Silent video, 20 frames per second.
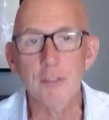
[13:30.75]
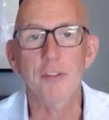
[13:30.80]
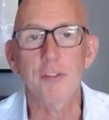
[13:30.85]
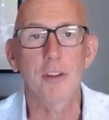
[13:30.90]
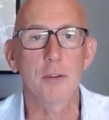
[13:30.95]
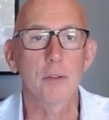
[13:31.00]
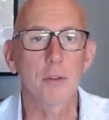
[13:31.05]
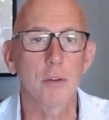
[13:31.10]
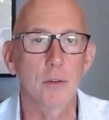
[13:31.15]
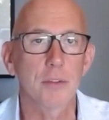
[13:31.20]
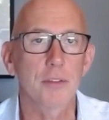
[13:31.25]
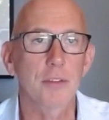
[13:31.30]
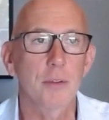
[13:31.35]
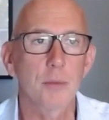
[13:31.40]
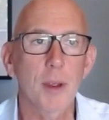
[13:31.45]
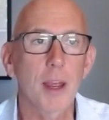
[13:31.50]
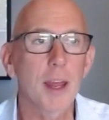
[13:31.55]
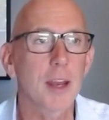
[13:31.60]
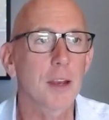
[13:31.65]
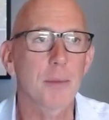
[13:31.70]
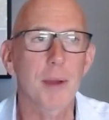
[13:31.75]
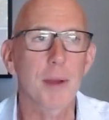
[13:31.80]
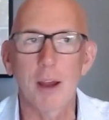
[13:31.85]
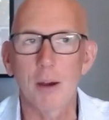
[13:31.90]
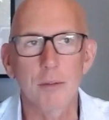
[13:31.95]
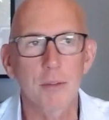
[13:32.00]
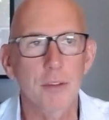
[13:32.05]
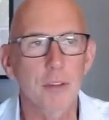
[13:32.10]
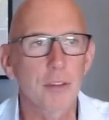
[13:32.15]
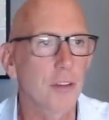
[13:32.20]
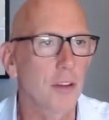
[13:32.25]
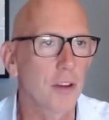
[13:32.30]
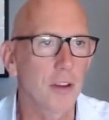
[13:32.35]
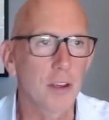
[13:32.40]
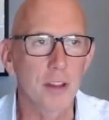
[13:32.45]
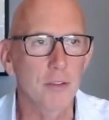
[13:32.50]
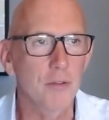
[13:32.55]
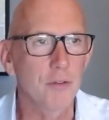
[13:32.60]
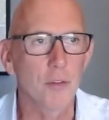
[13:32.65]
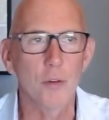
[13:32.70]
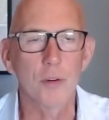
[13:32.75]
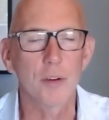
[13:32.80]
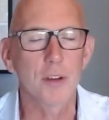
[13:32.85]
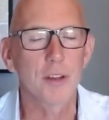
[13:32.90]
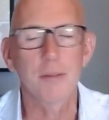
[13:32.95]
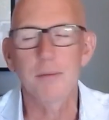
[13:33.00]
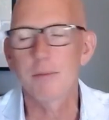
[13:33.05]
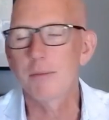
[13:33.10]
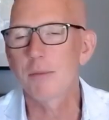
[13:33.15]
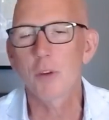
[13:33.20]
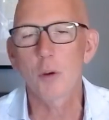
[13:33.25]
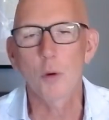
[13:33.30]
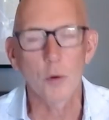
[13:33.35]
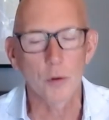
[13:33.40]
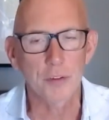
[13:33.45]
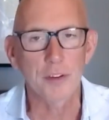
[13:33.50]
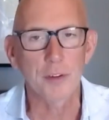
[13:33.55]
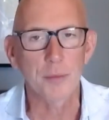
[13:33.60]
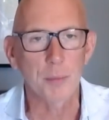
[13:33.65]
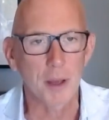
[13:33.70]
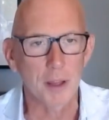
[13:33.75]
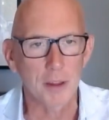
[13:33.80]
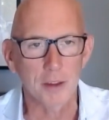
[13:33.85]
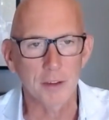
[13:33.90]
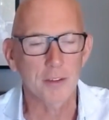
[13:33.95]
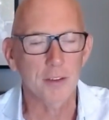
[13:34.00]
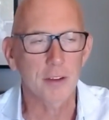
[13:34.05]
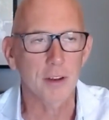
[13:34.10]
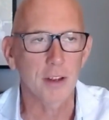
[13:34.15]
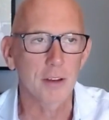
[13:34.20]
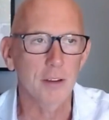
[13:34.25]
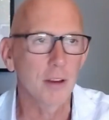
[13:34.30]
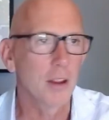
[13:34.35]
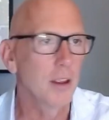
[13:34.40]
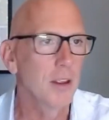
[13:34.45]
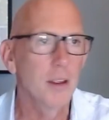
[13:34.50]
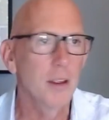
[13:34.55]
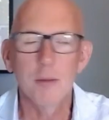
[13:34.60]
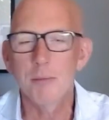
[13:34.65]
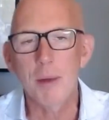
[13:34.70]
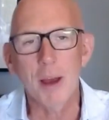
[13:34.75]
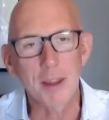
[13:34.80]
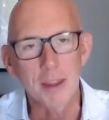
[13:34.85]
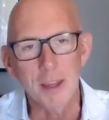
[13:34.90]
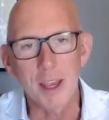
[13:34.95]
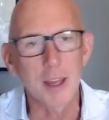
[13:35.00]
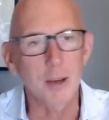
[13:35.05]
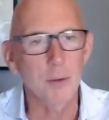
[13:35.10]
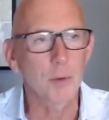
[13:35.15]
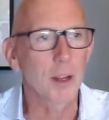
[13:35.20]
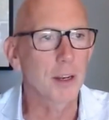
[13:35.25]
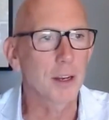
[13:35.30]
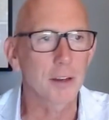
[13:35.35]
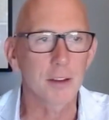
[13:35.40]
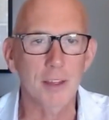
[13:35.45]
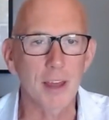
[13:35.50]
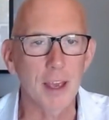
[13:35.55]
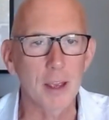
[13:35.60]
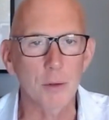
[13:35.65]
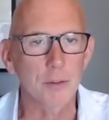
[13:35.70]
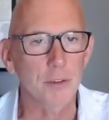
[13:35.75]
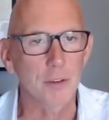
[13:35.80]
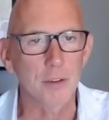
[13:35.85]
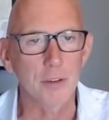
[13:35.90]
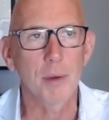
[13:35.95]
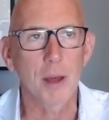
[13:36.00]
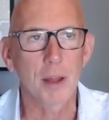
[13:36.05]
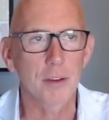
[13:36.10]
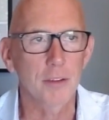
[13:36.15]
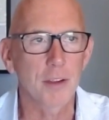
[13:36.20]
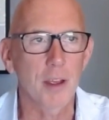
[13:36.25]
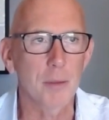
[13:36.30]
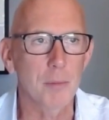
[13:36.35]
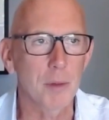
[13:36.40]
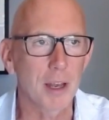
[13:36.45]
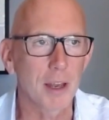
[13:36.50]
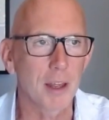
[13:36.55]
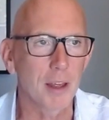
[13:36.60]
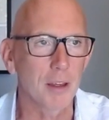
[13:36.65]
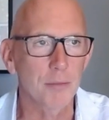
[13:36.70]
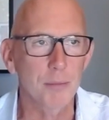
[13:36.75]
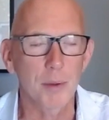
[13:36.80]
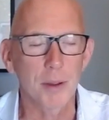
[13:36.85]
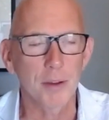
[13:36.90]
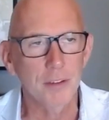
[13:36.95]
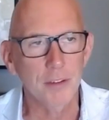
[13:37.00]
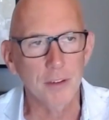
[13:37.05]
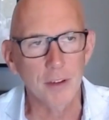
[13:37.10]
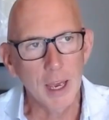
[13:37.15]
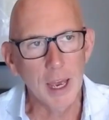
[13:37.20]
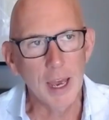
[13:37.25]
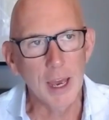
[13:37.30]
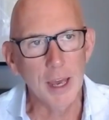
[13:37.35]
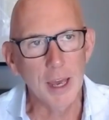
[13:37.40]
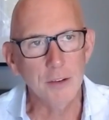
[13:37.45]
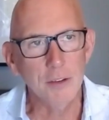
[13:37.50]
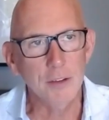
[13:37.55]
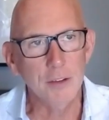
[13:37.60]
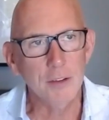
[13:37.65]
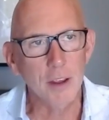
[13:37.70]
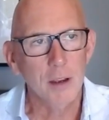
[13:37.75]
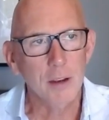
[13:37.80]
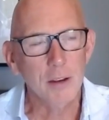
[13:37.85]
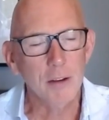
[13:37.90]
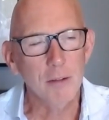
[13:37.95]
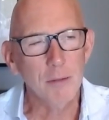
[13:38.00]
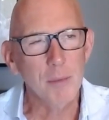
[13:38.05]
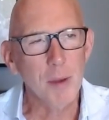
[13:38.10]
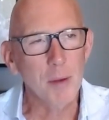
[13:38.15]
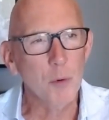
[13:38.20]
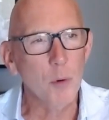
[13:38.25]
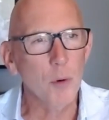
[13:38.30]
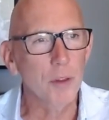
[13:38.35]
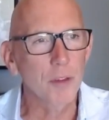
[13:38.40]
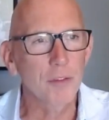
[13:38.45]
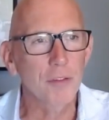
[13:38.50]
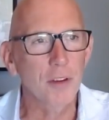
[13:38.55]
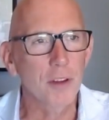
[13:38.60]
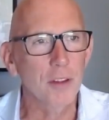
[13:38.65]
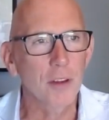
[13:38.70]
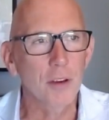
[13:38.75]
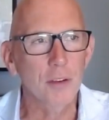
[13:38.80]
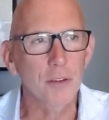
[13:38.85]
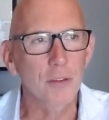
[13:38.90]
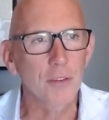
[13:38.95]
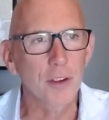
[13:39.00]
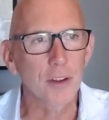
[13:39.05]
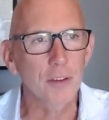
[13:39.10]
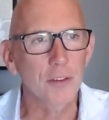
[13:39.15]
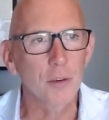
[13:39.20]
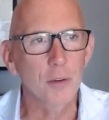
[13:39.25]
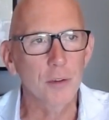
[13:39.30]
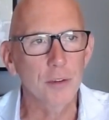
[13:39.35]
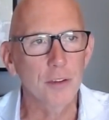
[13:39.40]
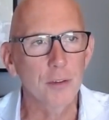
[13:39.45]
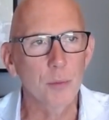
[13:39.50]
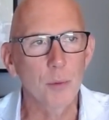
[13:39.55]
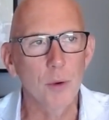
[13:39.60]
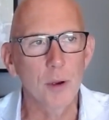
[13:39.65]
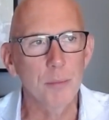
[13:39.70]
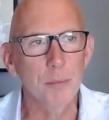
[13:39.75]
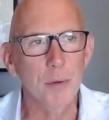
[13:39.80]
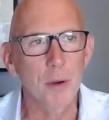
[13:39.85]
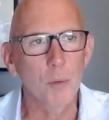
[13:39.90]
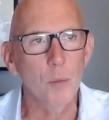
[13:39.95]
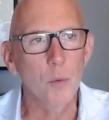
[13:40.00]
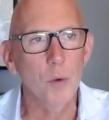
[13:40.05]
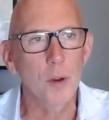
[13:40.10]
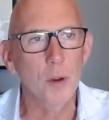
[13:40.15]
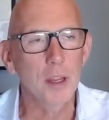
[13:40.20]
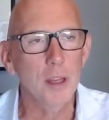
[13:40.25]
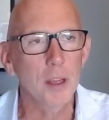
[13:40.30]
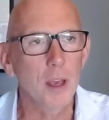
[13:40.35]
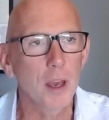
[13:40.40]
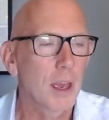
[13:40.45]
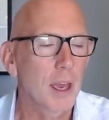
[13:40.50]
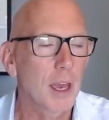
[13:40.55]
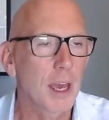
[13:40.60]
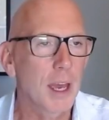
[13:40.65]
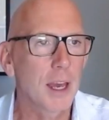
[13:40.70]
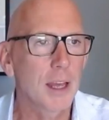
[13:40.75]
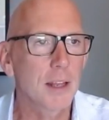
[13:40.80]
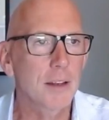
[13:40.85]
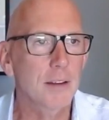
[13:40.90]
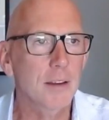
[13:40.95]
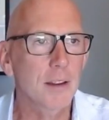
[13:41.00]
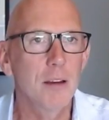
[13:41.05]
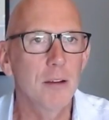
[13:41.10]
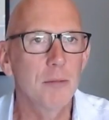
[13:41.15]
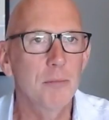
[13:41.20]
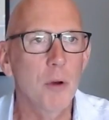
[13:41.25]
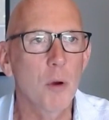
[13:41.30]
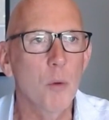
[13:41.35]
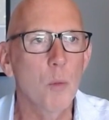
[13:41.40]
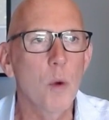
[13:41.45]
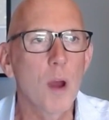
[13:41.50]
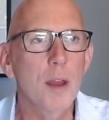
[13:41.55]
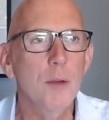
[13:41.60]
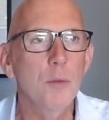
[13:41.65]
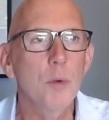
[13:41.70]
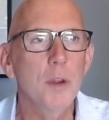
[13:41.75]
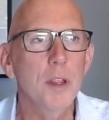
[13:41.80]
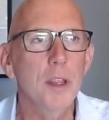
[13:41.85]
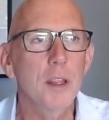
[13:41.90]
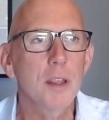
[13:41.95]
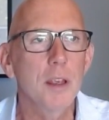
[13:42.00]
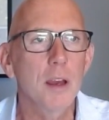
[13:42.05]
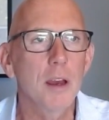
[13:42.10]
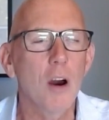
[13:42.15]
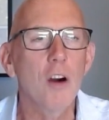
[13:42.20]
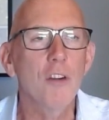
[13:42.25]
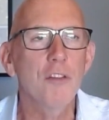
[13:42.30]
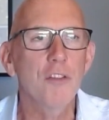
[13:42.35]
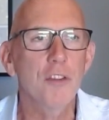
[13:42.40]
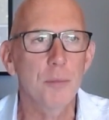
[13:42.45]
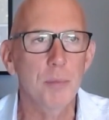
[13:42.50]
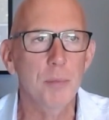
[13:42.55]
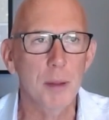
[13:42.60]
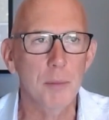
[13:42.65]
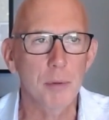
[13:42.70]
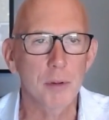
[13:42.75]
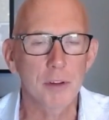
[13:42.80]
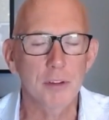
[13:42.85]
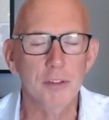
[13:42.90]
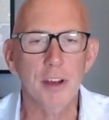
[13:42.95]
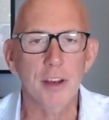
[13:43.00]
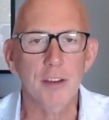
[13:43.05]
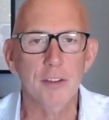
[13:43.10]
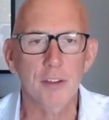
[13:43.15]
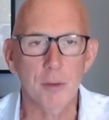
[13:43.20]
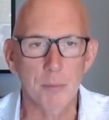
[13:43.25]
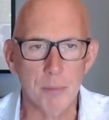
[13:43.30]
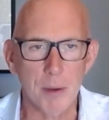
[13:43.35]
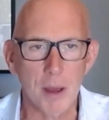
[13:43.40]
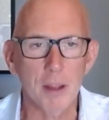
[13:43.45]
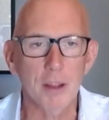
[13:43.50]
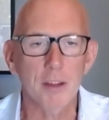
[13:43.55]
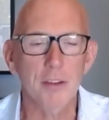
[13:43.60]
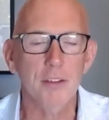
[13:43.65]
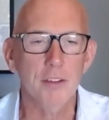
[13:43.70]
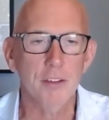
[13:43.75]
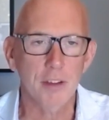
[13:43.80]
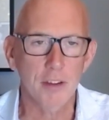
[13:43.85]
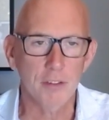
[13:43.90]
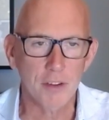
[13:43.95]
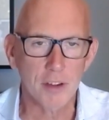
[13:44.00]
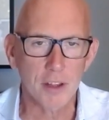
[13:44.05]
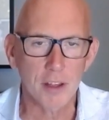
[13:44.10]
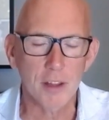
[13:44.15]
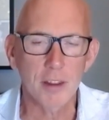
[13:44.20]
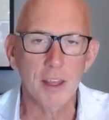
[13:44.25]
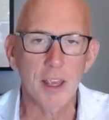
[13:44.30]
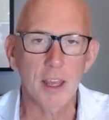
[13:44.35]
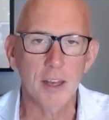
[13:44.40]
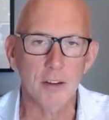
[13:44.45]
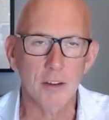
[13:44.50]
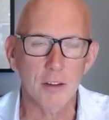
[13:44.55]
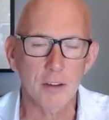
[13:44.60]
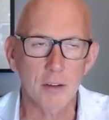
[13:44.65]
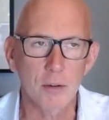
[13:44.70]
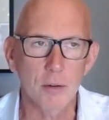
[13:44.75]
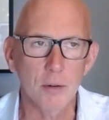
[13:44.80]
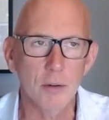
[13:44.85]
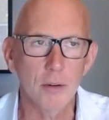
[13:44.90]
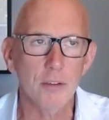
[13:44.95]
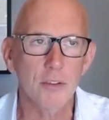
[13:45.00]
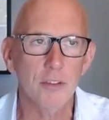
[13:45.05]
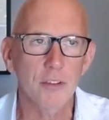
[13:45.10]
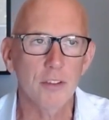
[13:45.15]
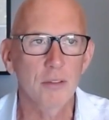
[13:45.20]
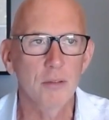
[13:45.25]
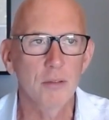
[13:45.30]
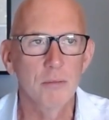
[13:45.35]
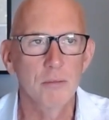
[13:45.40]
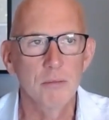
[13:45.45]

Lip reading: a few courses. We had about 30, 40 courses by this stage. By the end, we had 1,000 by the time I left. I can't remember what those first courses were, but when we offered people a chance to buy a certificate at the end of the course,